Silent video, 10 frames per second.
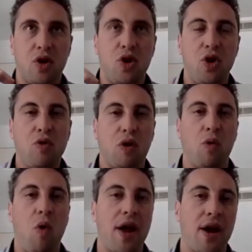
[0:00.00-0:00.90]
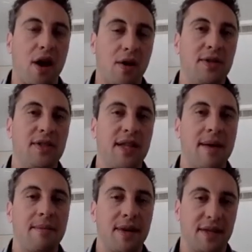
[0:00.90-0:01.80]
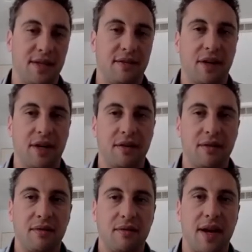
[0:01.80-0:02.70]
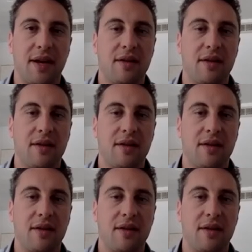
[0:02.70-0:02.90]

Who or what owns them is different, right?